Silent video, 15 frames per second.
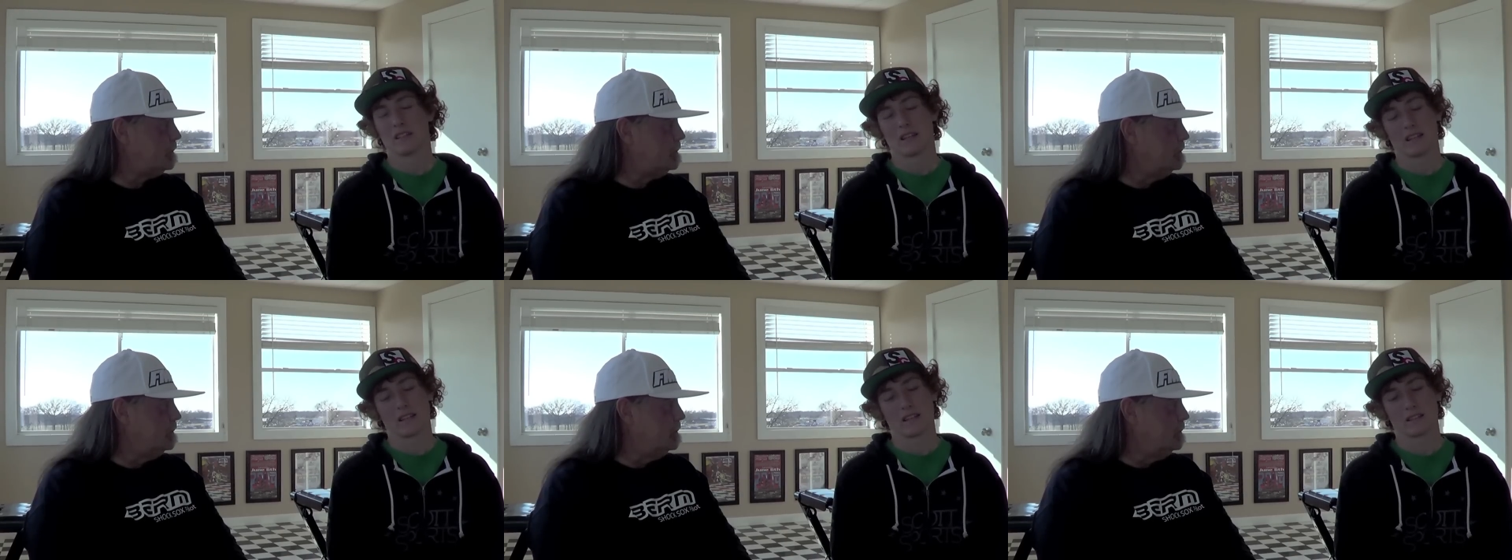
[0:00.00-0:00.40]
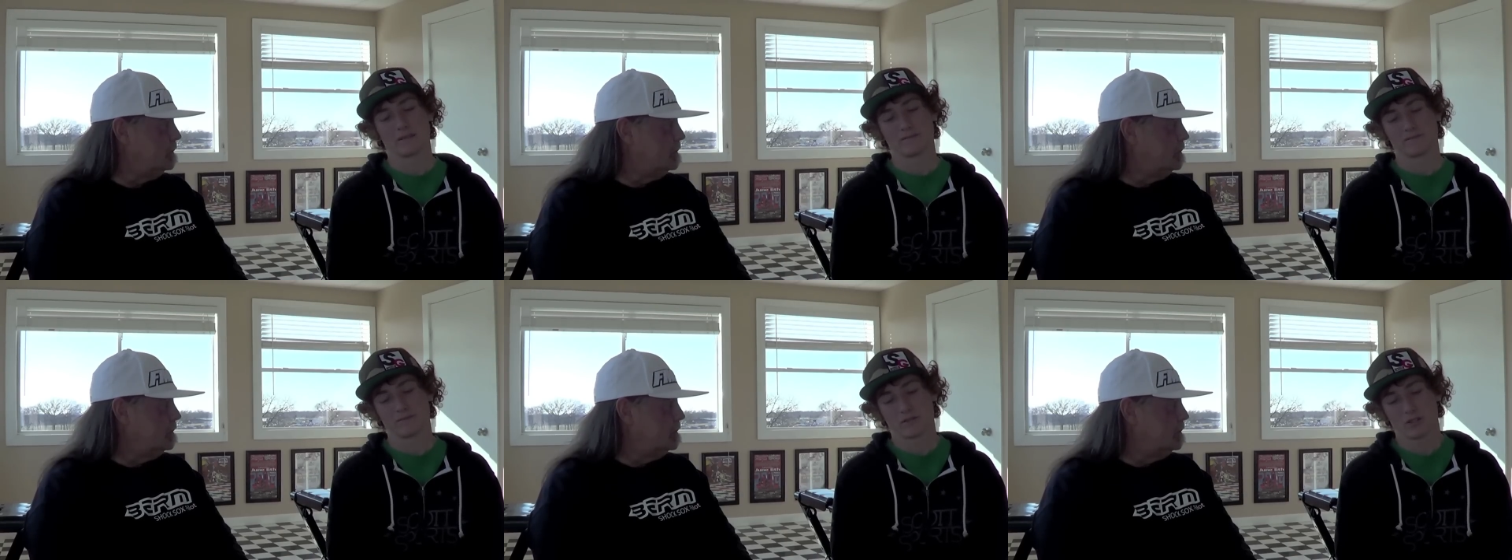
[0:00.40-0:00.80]
And
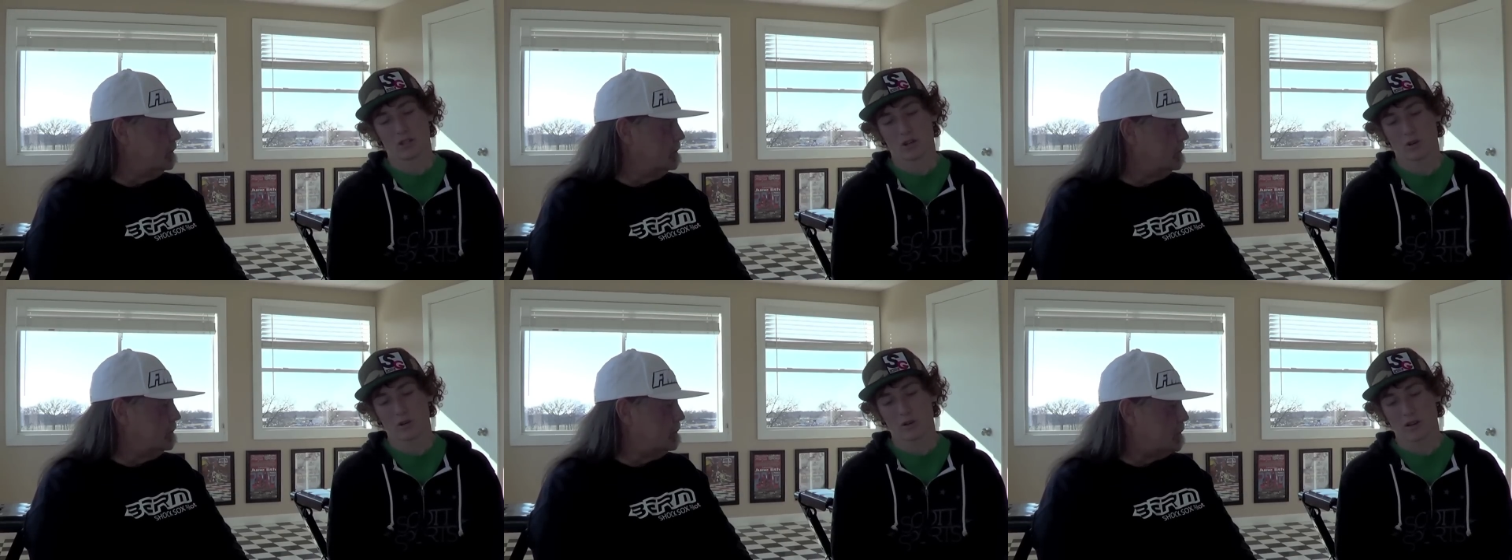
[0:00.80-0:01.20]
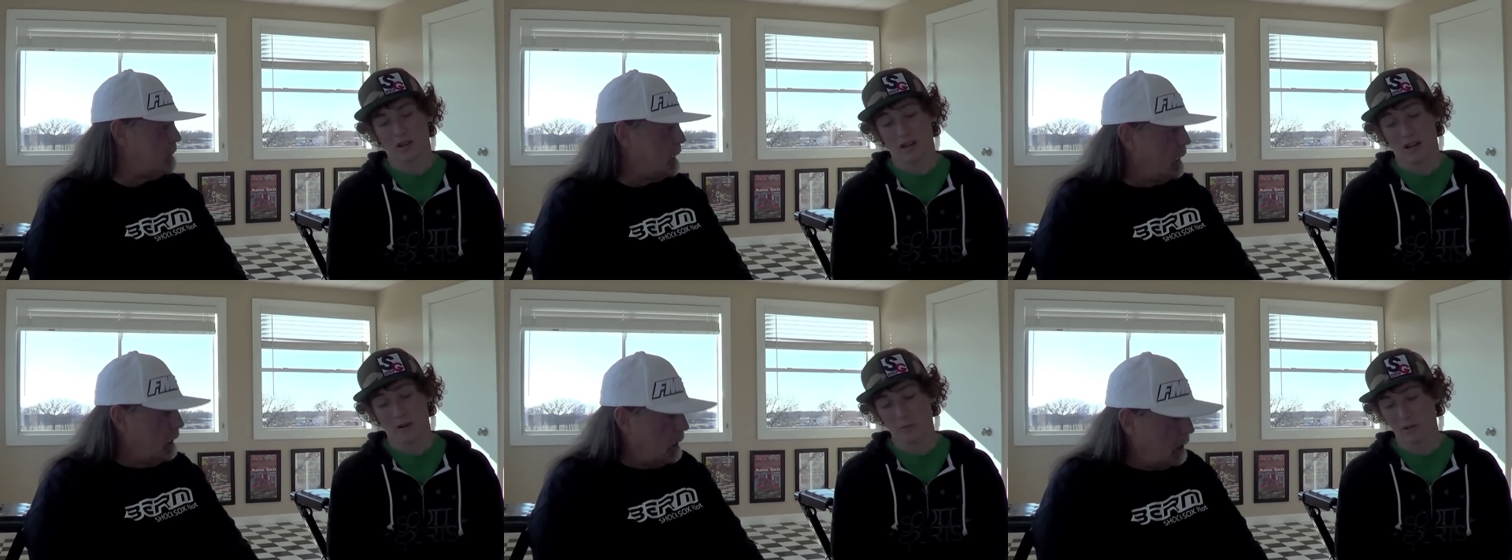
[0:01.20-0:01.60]
so
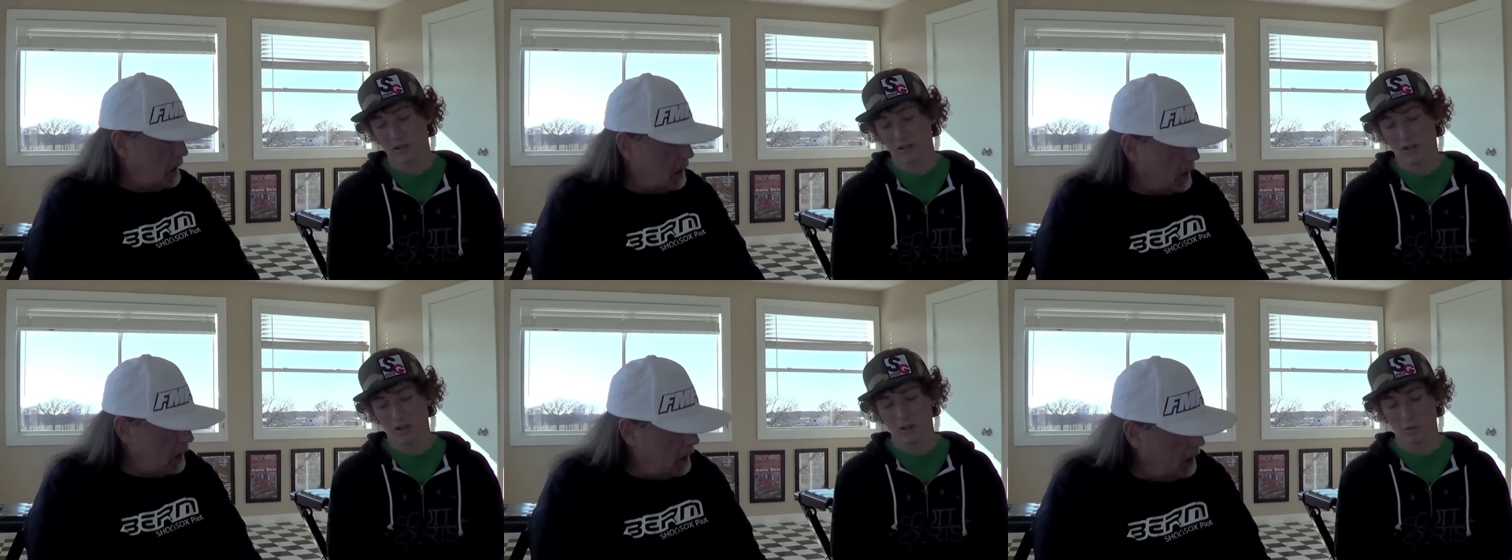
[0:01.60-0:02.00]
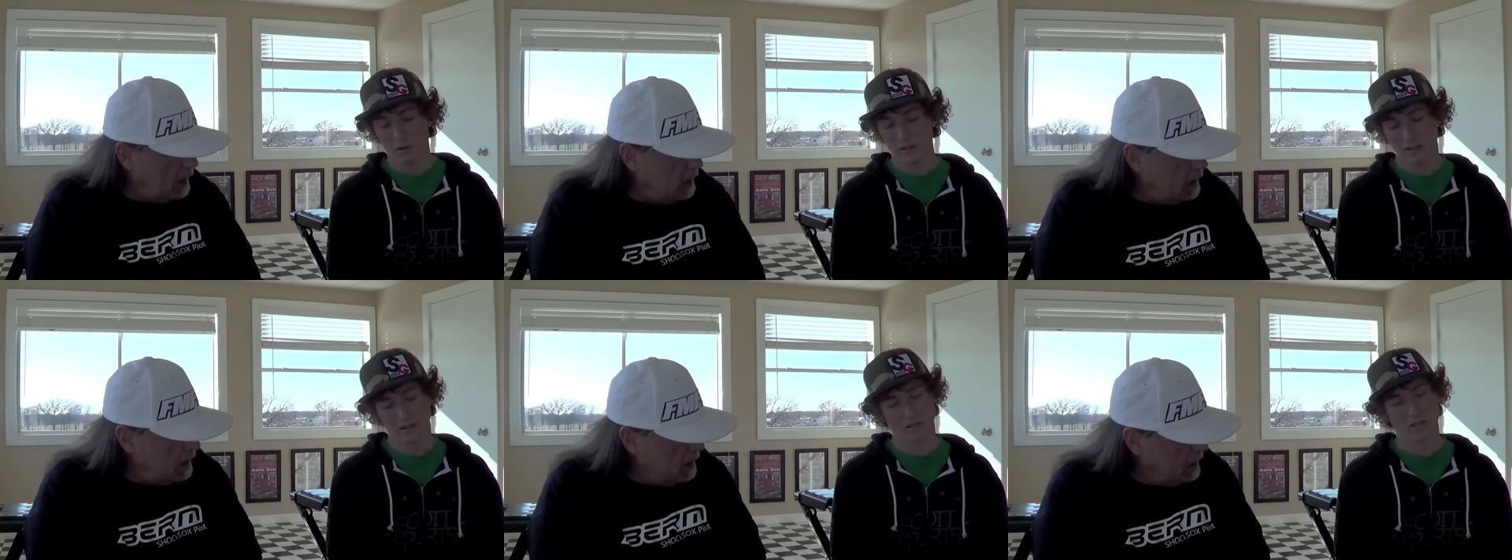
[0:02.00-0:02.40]
I'm really the only
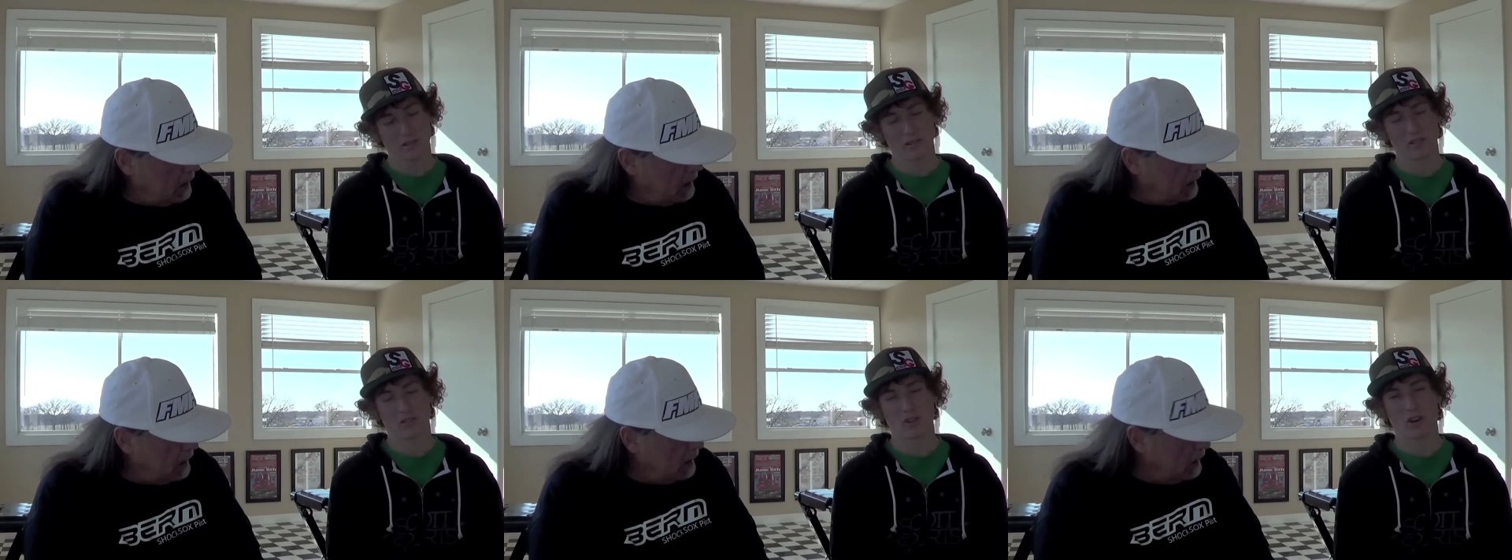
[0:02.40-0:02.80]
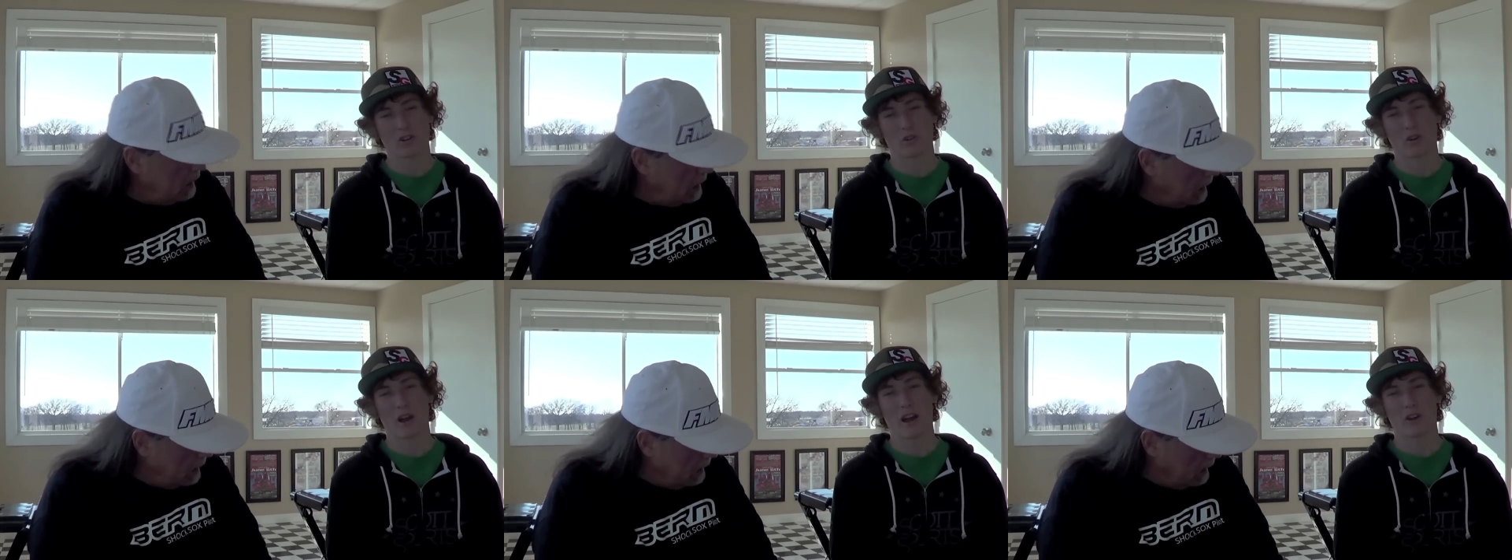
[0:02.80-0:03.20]
one that's starting
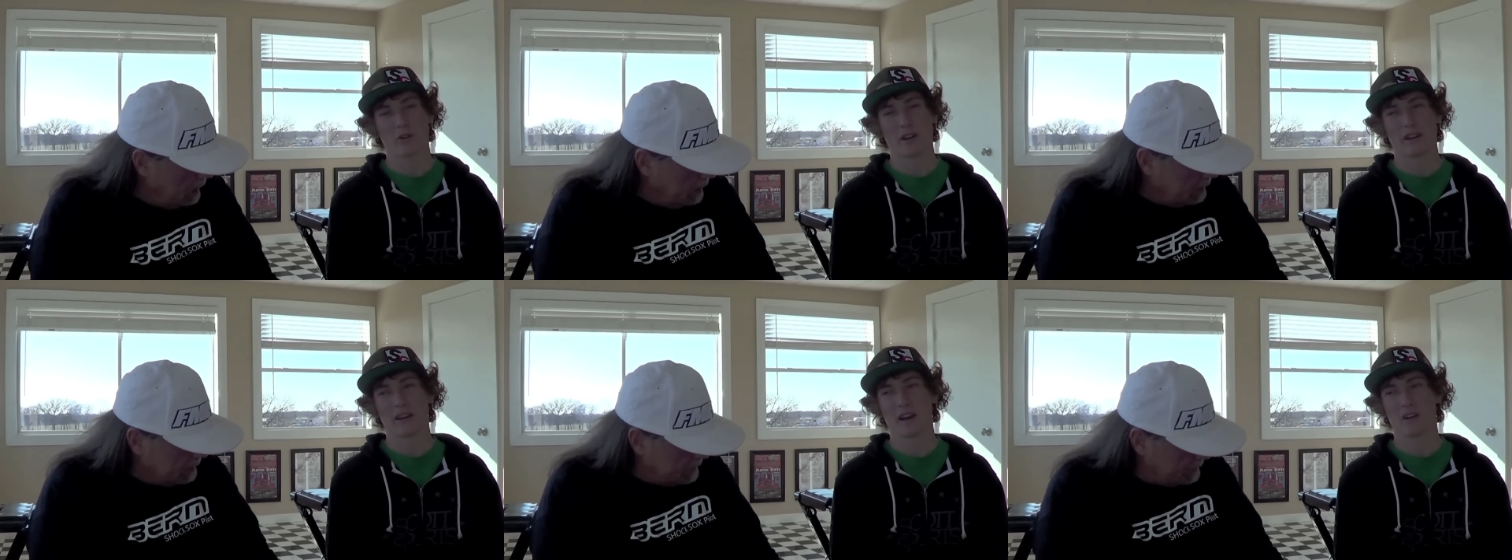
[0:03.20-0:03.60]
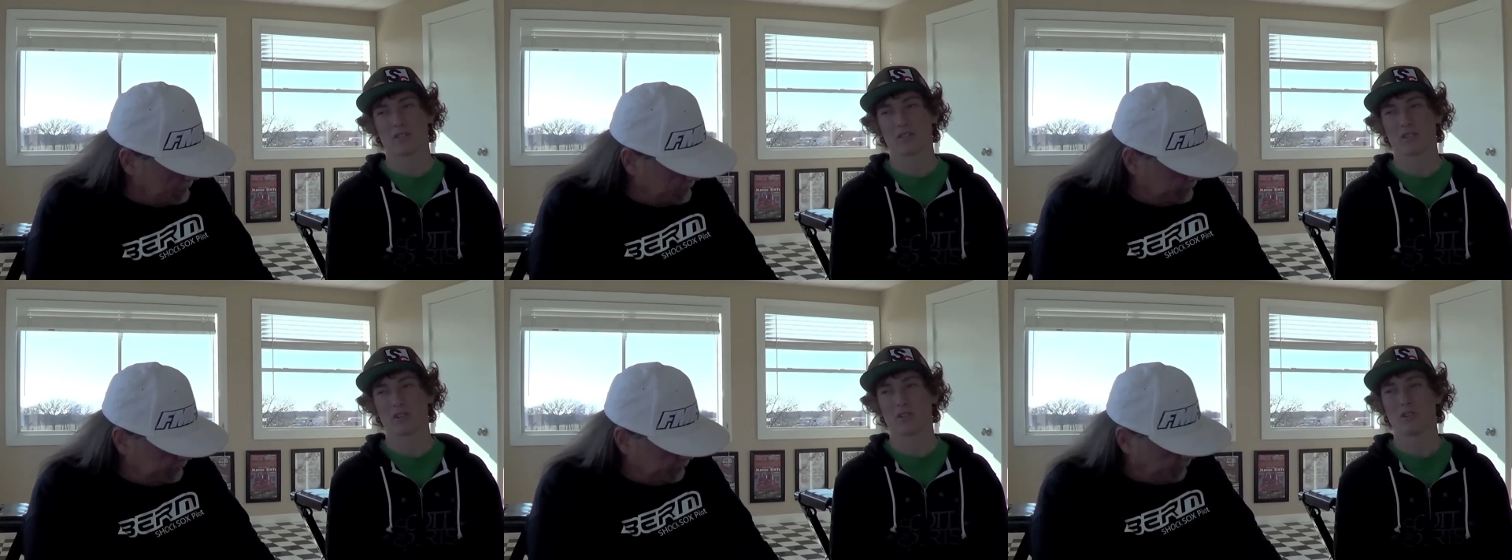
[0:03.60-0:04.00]
to ride right now,
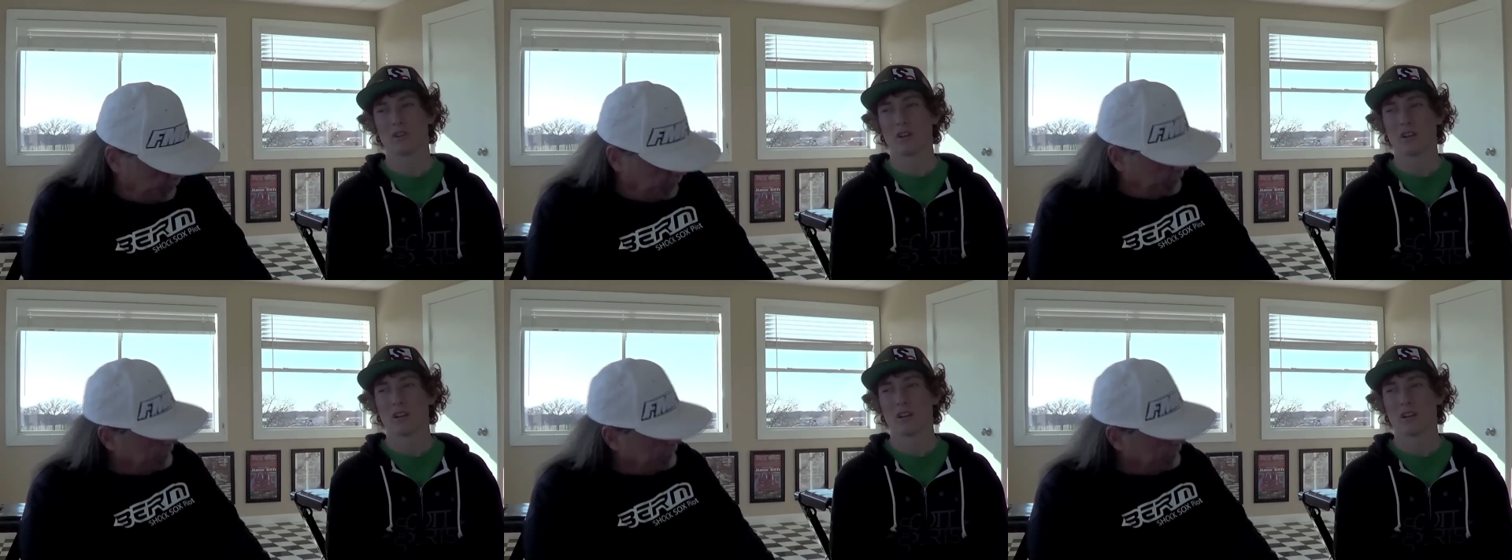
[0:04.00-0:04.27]
so...